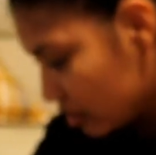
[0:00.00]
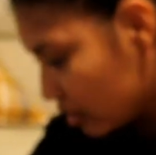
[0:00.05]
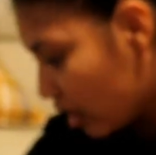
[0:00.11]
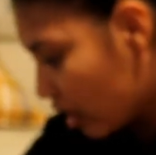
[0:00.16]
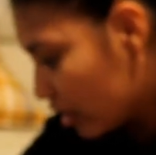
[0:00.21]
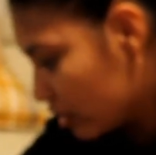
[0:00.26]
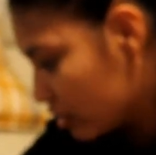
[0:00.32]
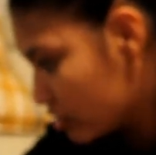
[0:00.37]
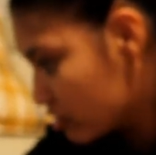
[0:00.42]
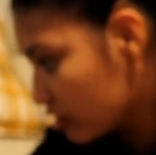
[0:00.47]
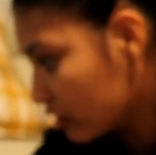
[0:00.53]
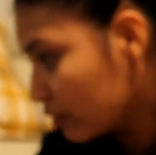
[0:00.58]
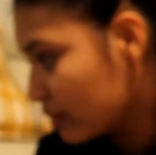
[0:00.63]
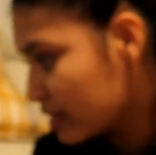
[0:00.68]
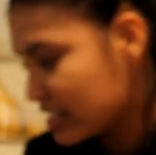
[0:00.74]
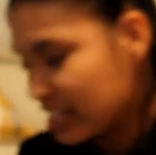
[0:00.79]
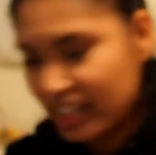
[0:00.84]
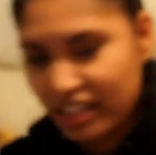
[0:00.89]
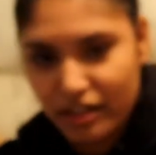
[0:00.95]
the Dollar Tree,
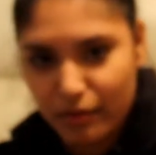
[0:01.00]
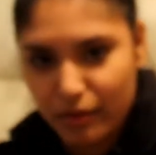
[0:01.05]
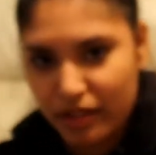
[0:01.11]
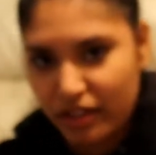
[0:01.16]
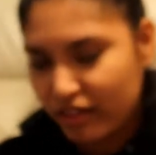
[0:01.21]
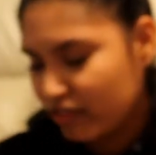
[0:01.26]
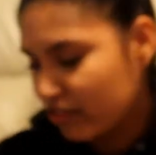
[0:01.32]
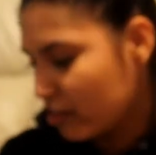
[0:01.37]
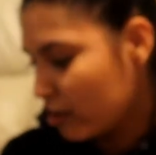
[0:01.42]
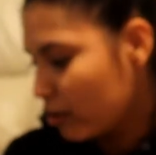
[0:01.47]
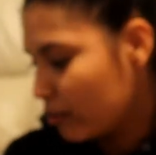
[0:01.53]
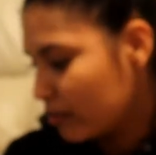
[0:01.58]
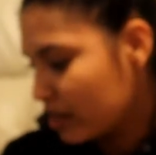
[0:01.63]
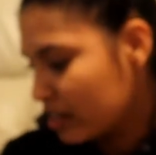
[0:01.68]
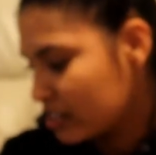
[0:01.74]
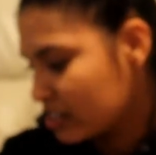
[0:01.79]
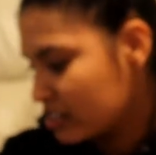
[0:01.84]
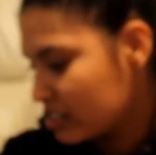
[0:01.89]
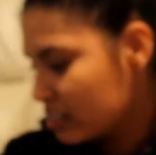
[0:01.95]
which I didn't really film
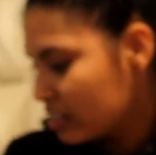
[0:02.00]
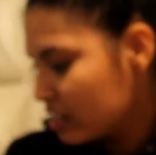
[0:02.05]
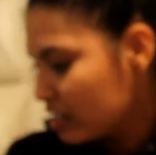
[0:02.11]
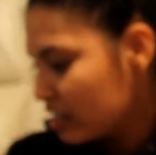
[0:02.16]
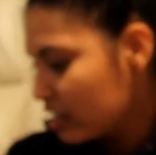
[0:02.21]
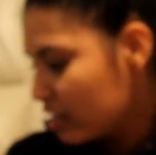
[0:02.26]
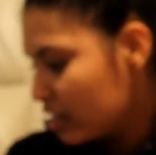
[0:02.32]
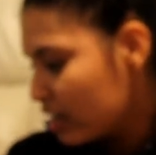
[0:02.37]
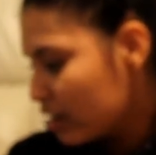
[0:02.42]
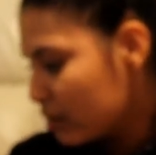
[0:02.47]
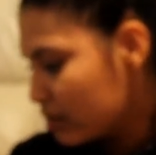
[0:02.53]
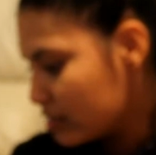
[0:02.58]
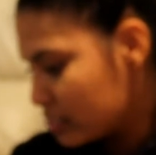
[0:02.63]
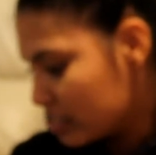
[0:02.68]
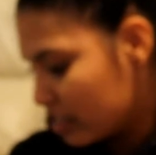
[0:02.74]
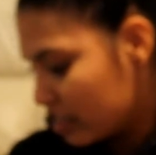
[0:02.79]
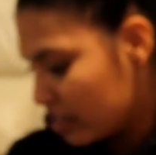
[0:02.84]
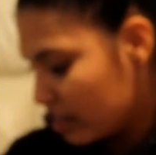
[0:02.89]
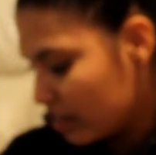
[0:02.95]
because it
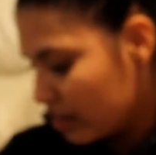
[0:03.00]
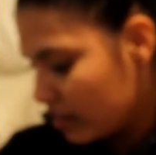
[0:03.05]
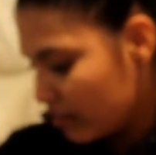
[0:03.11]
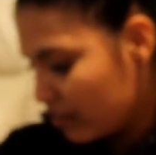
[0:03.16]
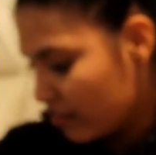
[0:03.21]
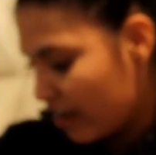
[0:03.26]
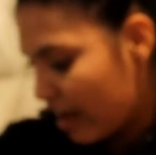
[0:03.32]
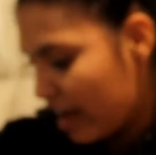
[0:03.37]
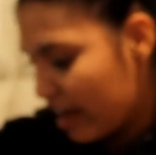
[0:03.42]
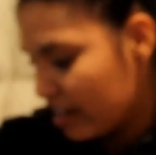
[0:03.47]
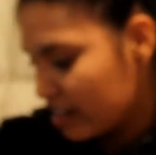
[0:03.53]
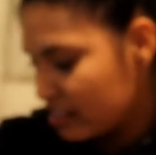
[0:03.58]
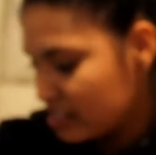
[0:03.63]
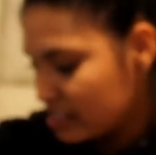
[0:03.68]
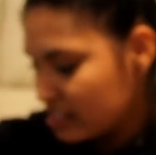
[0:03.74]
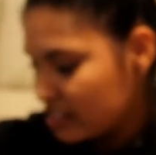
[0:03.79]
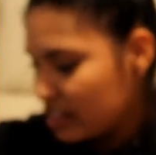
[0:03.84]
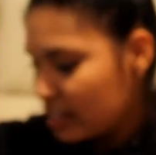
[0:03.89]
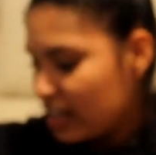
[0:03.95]
was a
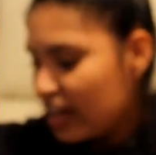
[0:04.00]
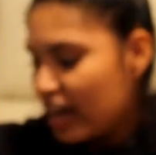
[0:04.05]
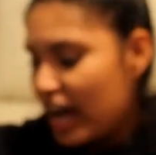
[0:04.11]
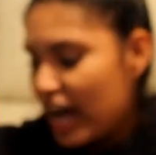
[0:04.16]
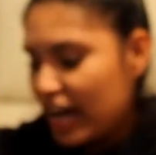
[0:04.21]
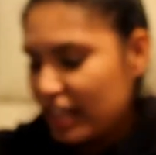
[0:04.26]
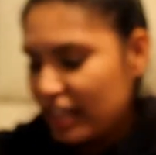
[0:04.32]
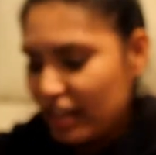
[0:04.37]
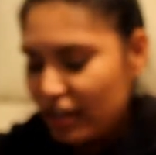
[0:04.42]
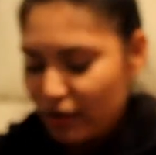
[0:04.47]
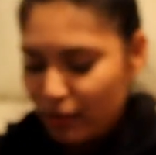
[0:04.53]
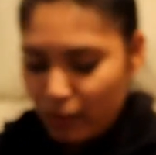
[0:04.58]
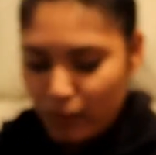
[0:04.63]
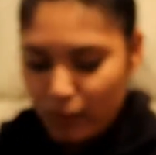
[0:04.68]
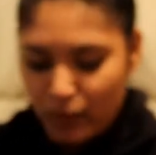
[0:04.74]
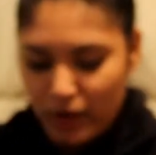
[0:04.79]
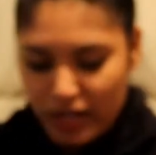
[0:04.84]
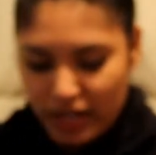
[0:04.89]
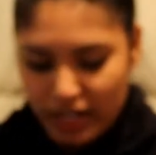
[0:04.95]
fast. And then
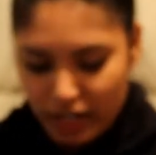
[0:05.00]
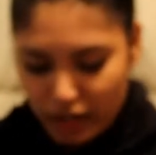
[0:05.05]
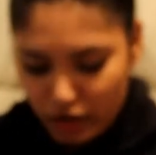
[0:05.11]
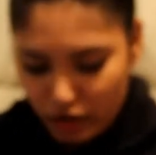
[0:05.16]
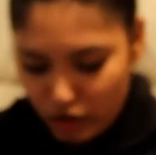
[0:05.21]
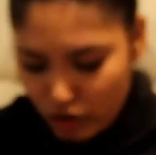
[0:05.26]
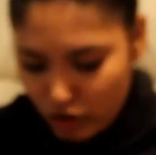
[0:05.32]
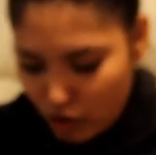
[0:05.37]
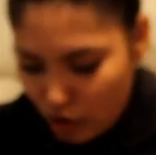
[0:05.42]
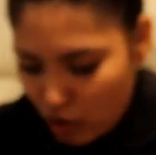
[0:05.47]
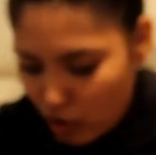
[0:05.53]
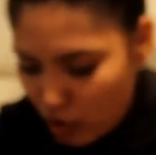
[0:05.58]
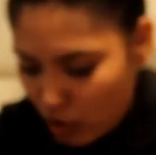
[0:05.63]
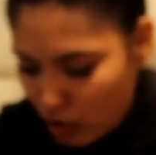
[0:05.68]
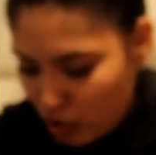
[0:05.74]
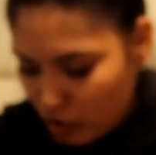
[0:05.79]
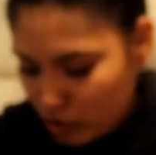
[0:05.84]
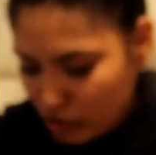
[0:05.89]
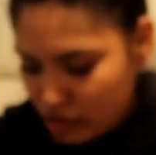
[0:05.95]
we did go to
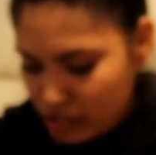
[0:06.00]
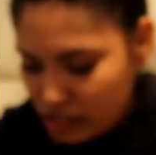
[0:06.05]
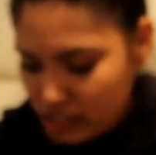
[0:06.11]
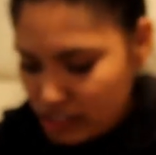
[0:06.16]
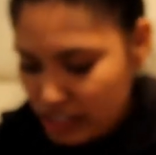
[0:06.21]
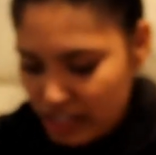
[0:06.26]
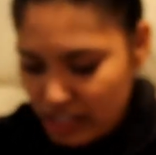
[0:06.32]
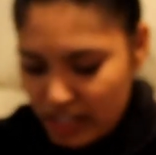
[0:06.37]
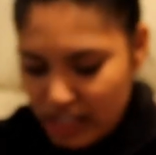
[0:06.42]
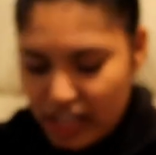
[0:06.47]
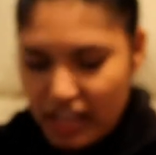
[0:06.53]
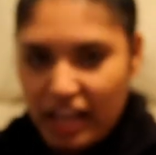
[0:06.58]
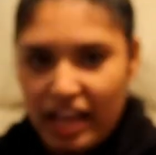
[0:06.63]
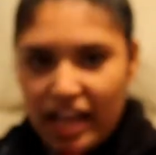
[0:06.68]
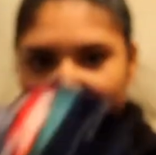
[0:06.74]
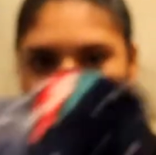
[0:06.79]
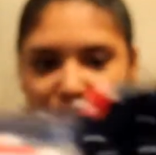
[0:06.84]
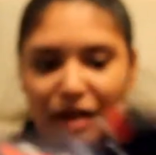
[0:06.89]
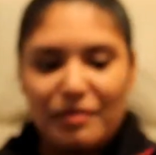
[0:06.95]
Kohl's.
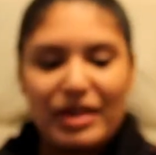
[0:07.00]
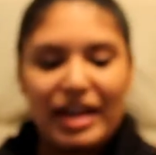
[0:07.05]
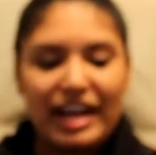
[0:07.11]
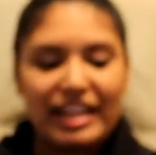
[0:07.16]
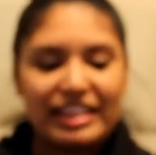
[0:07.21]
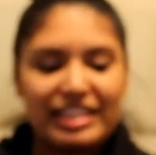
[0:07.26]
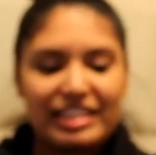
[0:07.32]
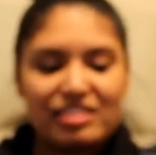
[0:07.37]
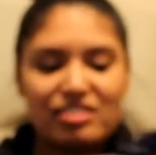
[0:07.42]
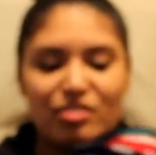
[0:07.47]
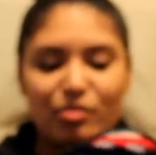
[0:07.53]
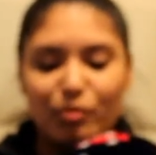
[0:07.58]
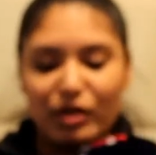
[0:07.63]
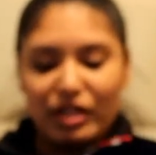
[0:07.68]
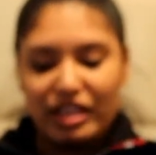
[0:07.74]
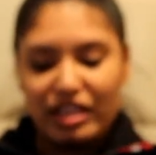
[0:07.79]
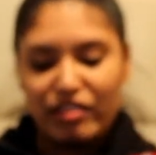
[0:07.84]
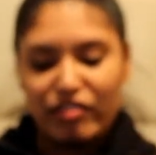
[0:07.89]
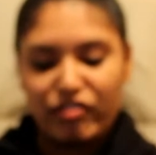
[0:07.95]
And we got this
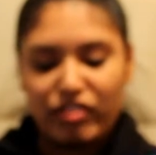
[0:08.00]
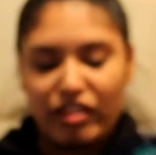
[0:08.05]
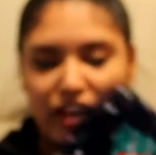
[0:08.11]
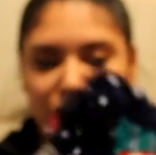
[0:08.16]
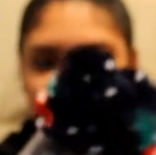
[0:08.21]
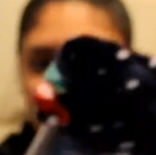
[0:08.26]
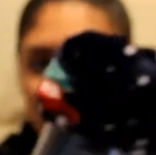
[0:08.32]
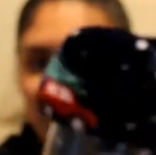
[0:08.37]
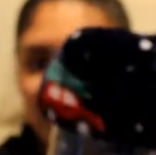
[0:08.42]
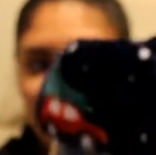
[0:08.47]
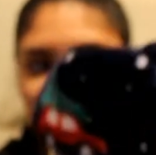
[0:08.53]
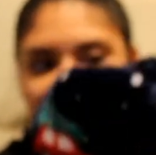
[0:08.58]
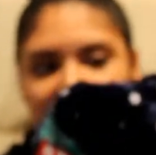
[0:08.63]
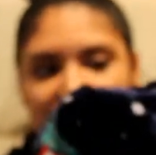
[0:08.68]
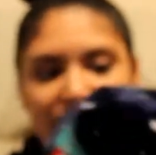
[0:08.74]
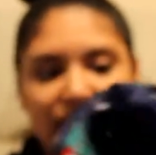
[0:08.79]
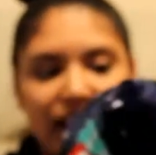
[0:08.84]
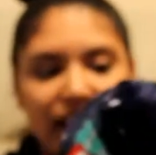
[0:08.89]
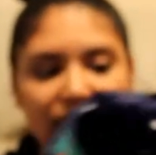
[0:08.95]
really fluffy
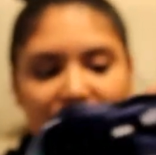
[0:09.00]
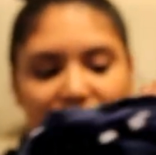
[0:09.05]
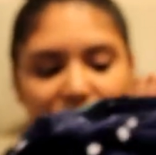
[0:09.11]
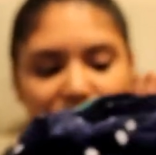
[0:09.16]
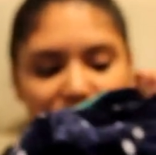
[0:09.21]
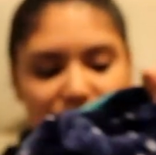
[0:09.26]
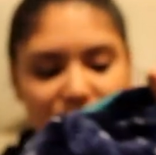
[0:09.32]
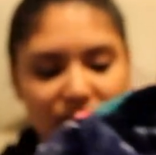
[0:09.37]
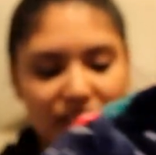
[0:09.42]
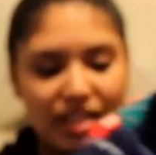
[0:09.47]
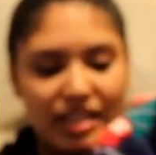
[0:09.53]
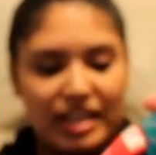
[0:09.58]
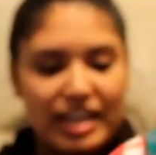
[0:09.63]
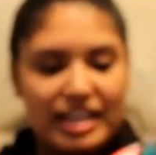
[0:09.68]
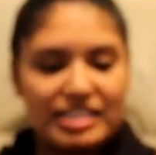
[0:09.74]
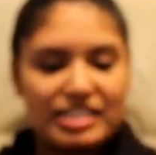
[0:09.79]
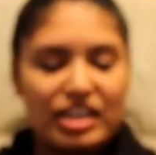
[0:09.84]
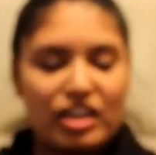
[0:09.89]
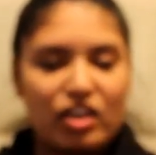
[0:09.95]
blanket and it
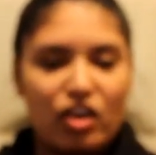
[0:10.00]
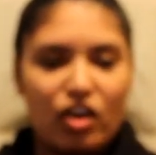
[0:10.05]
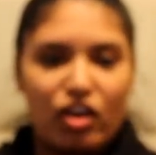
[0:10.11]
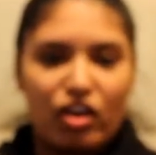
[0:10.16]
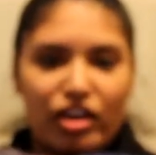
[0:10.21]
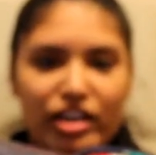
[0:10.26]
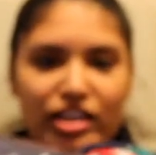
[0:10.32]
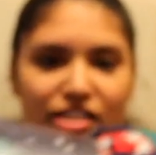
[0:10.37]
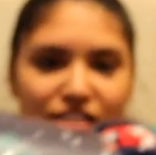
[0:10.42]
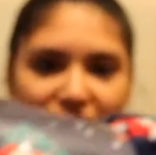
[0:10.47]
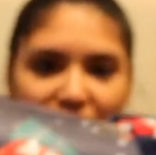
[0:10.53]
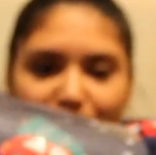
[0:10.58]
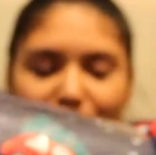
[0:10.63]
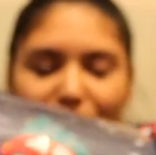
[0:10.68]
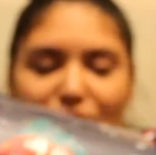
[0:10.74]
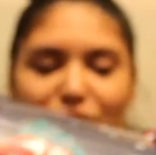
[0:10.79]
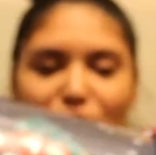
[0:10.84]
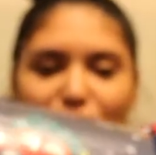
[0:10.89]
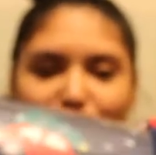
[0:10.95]
has like cards I
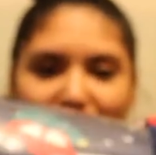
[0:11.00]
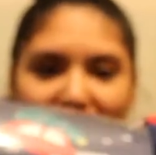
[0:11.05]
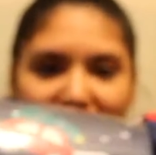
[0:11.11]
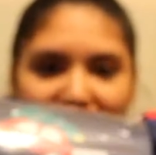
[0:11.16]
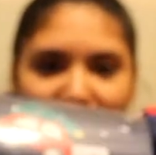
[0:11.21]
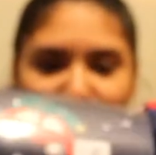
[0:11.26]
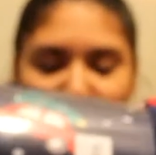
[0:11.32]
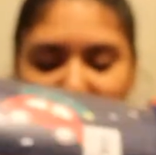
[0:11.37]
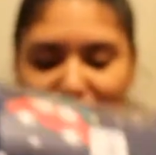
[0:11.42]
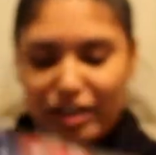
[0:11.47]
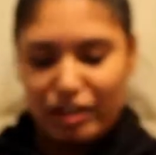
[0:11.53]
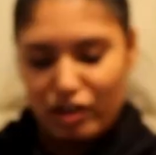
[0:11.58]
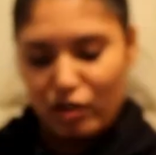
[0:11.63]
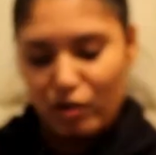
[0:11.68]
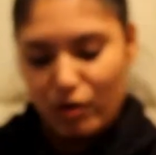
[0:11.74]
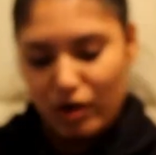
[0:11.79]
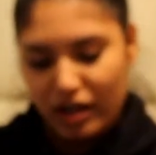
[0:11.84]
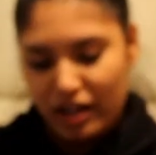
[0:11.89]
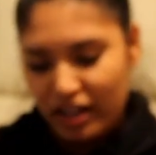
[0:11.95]
might go back and buy
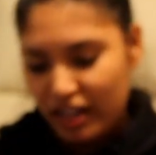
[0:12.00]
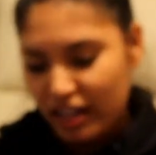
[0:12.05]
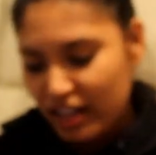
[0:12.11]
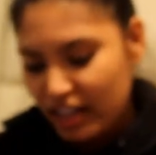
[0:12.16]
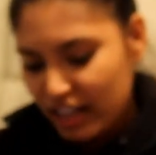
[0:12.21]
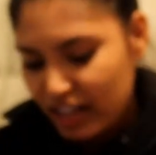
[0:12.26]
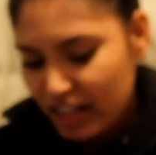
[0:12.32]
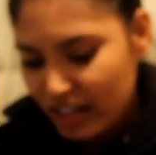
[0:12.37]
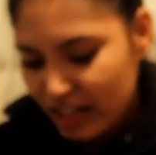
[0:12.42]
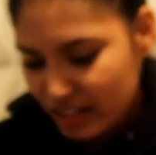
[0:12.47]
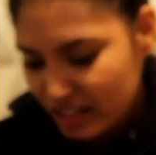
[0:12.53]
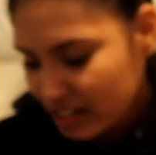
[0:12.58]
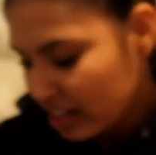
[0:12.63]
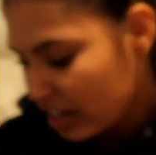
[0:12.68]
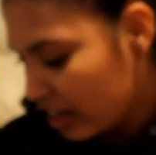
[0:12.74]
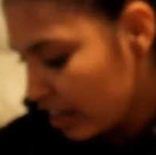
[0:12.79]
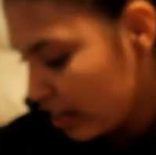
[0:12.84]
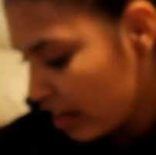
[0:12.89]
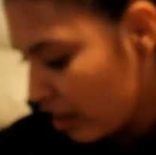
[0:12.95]
Noah
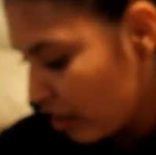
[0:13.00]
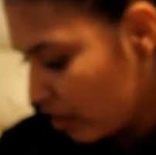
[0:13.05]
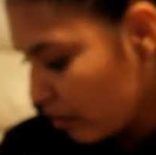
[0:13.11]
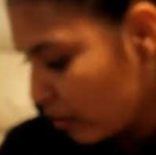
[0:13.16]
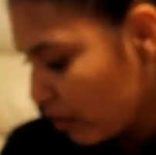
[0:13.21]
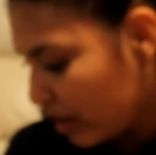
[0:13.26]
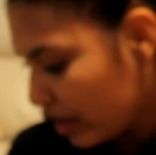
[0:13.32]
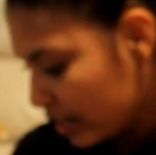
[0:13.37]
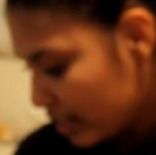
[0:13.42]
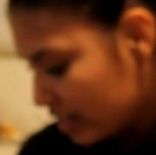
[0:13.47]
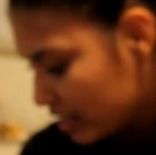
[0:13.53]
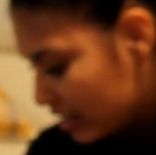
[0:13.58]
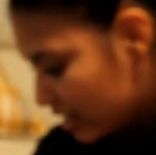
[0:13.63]
another one.